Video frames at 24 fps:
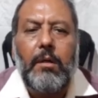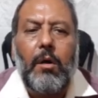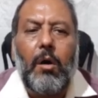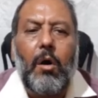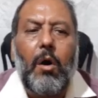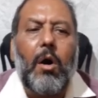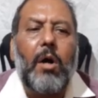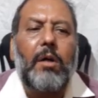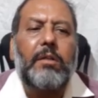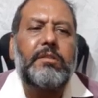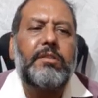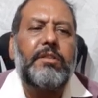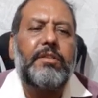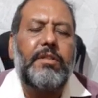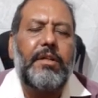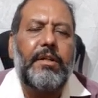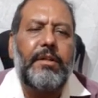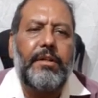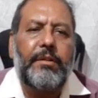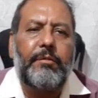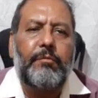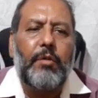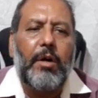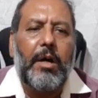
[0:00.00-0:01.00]
oxygen
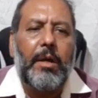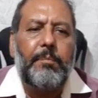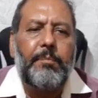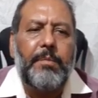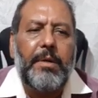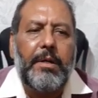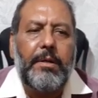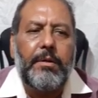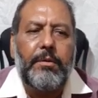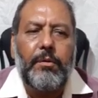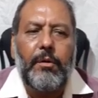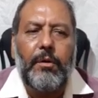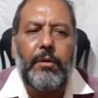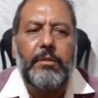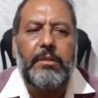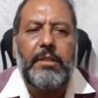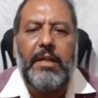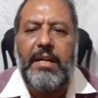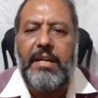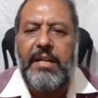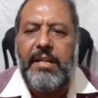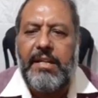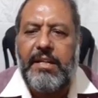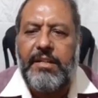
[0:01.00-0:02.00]
requirement or the
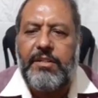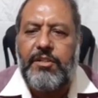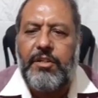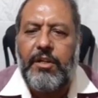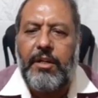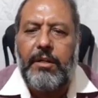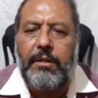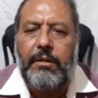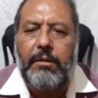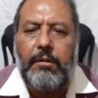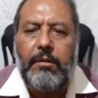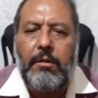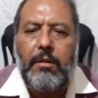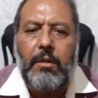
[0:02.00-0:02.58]
aeration,